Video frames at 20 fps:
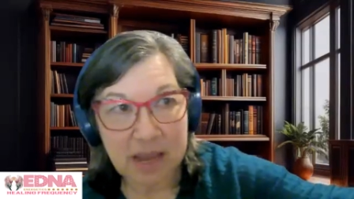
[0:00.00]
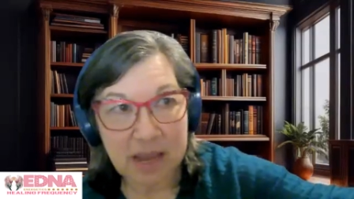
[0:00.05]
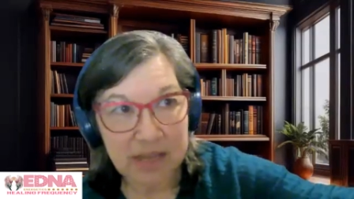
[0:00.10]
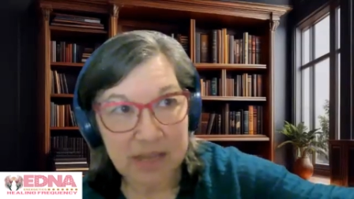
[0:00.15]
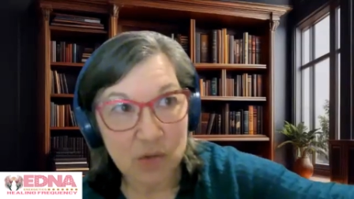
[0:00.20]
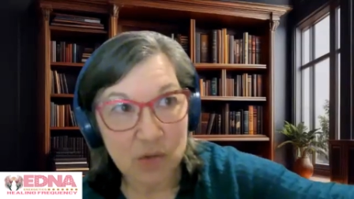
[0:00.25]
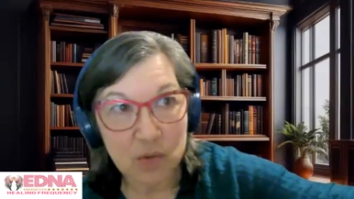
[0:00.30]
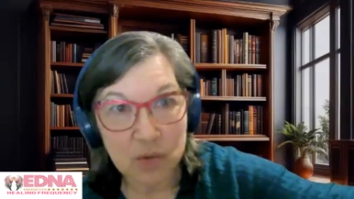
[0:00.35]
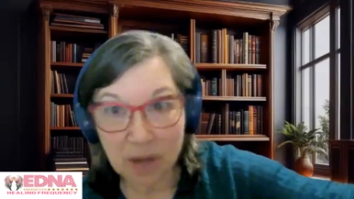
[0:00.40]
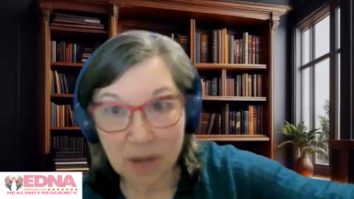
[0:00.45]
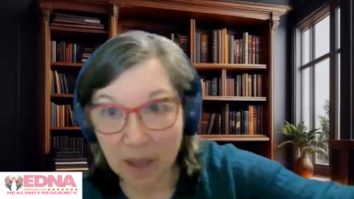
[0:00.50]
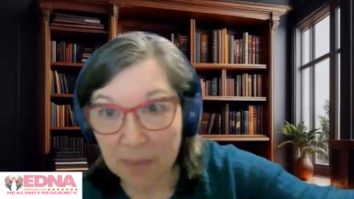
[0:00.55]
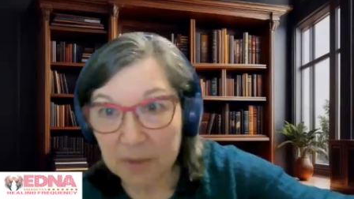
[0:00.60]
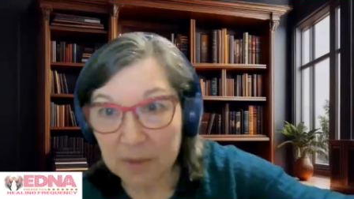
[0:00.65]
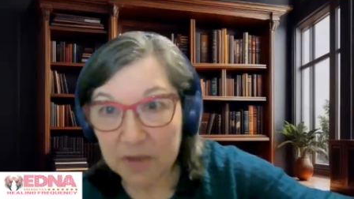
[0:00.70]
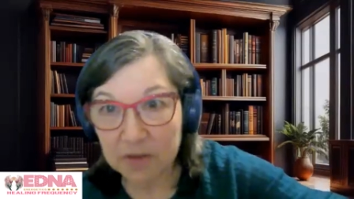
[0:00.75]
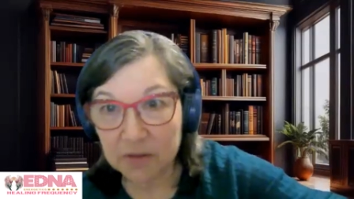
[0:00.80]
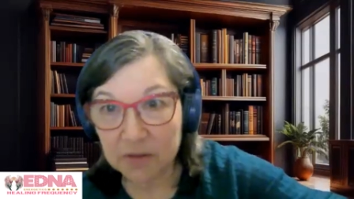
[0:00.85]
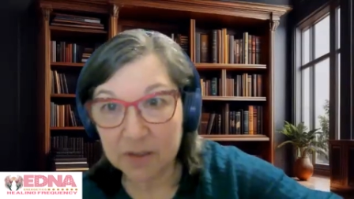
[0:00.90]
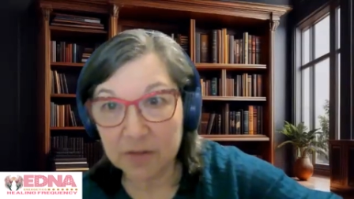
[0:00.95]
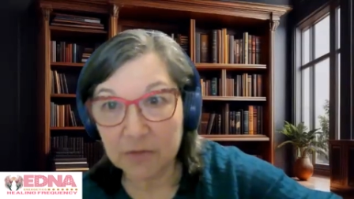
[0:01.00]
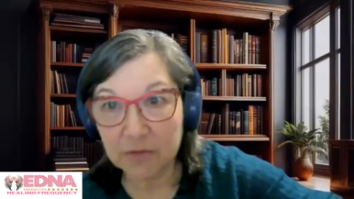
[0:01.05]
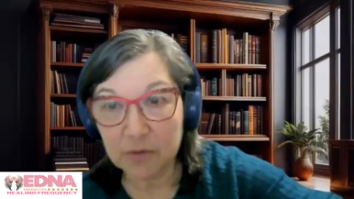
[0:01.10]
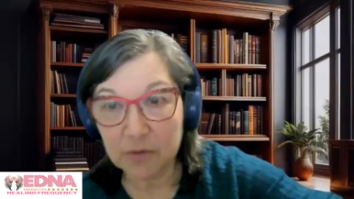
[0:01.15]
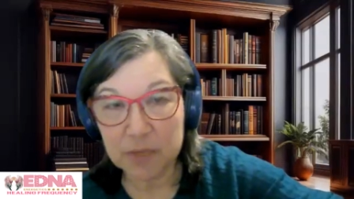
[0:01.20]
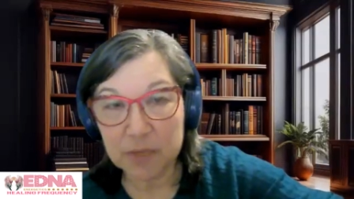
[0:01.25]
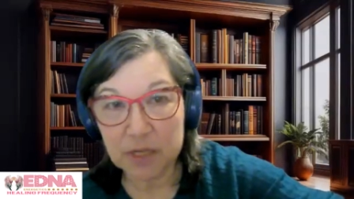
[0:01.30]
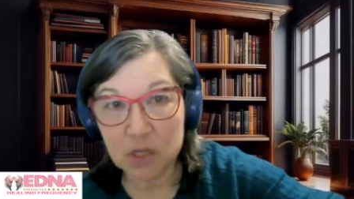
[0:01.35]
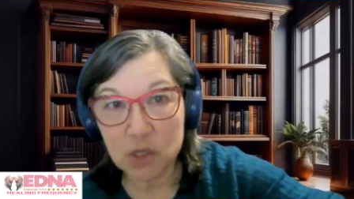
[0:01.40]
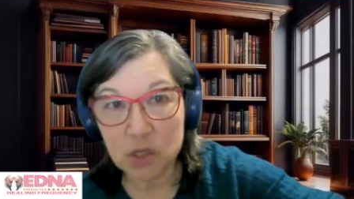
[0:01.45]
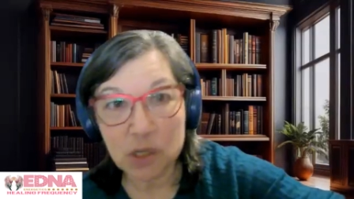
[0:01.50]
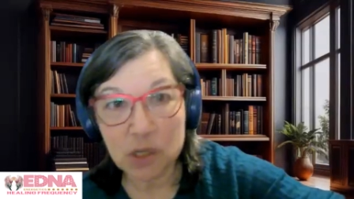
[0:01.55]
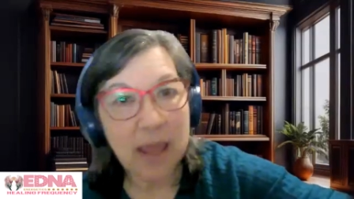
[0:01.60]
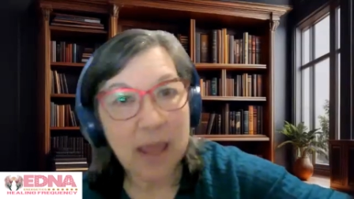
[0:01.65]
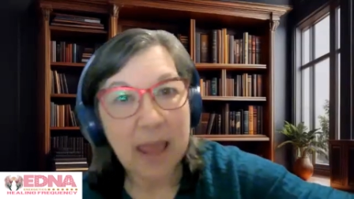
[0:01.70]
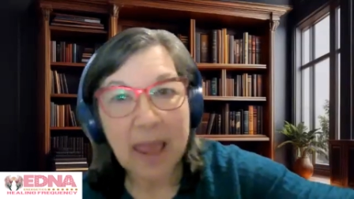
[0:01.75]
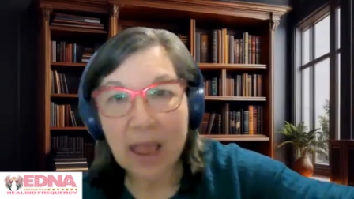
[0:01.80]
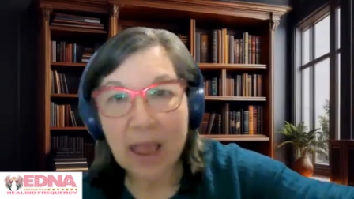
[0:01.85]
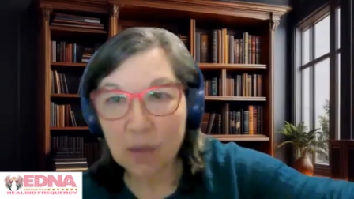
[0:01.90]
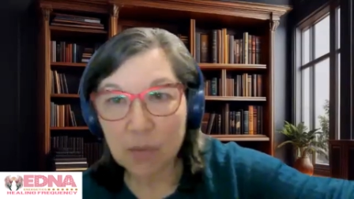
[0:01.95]
astronomical information,
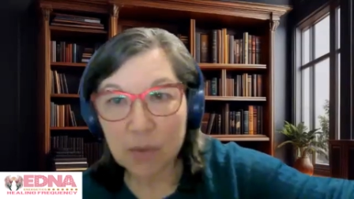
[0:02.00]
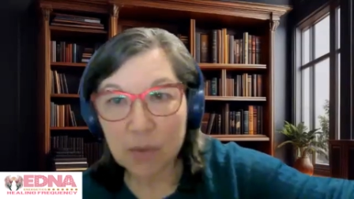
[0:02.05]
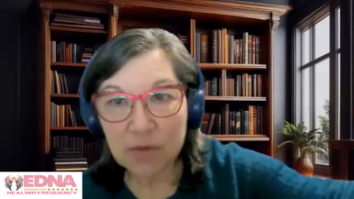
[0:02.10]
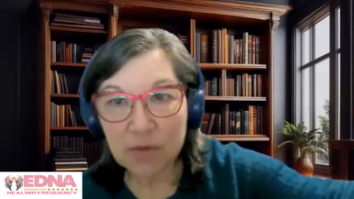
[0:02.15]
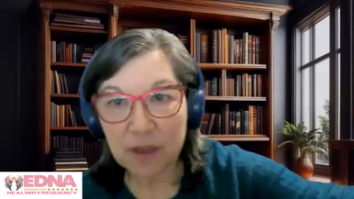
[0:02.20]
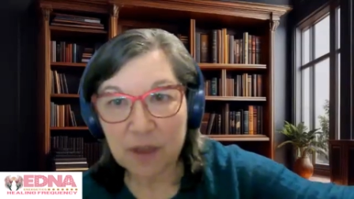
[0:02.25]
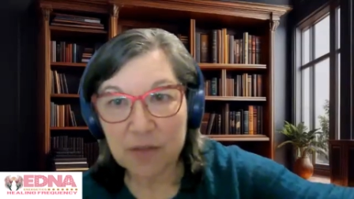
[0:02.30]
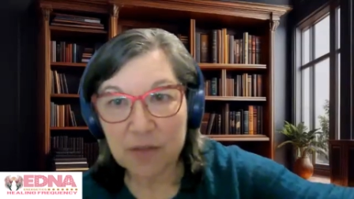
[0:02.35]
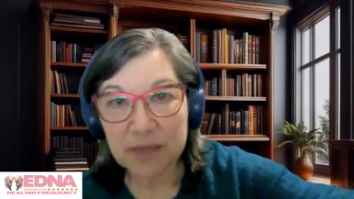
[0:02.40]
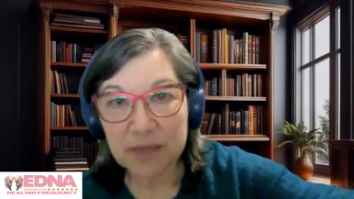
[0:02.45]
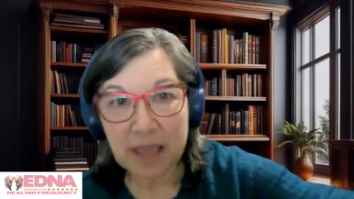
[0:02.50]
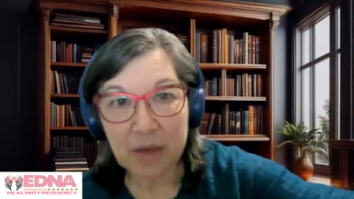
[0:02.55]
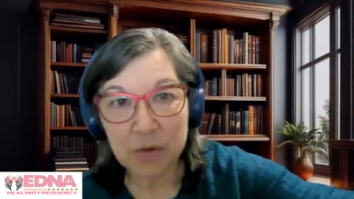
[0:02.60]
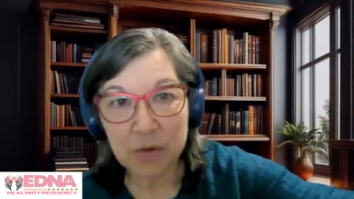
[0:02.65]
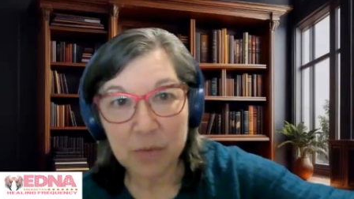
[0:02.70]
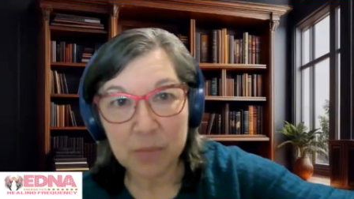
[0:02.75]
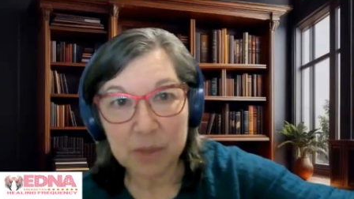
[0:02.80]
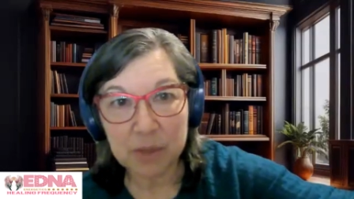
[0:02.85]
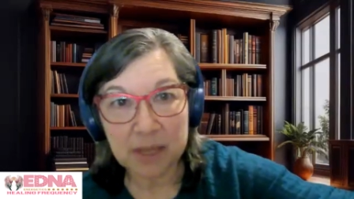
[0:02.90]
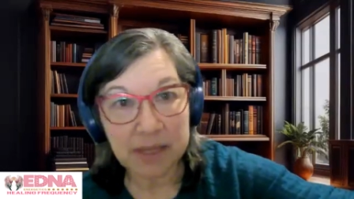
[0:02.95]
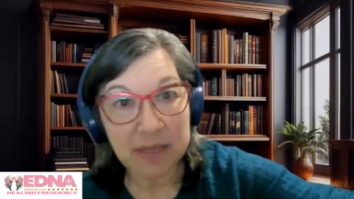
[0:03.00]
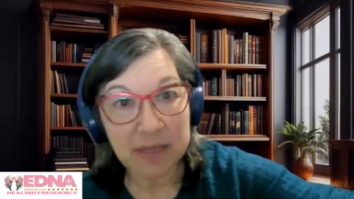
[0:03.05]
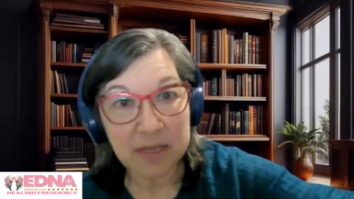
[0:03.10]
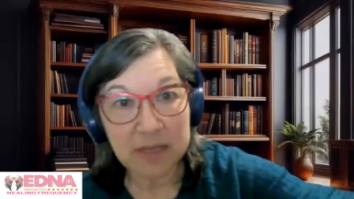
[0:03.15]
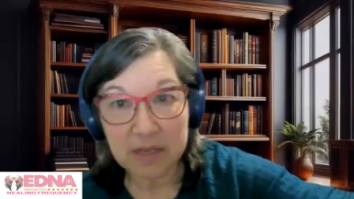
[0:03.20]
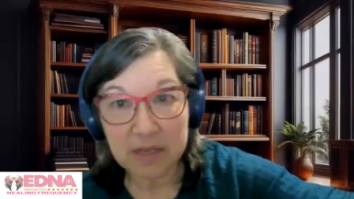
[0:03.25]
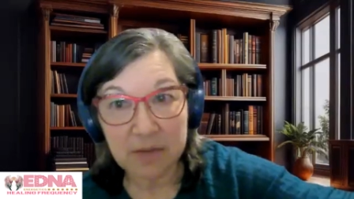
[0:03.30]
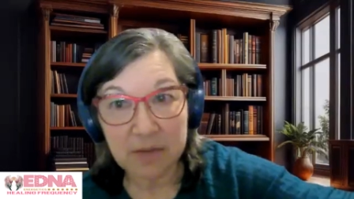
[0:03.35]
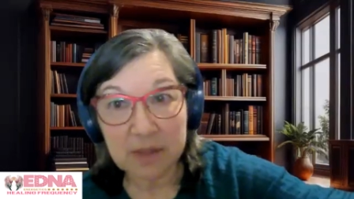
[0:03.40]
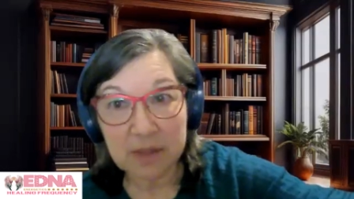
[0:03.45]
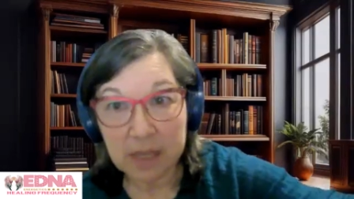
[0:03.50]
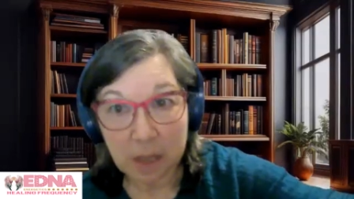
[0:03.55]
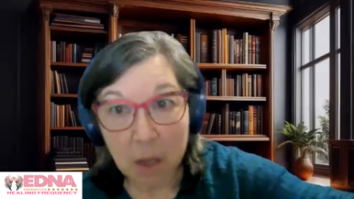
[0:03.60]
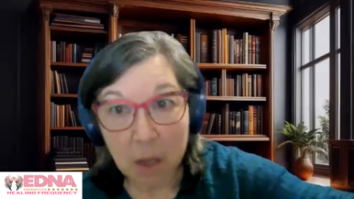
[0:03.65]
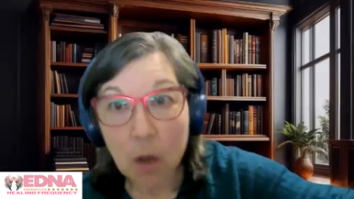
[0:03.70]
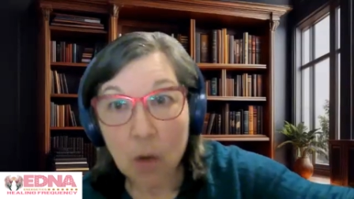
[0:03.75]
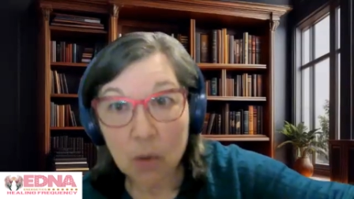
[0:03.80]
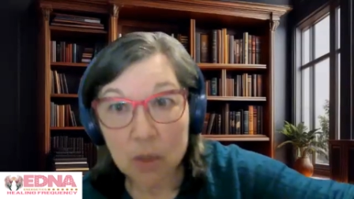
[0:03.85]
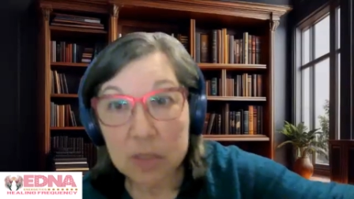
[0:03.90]
how we found the outer planets and everything,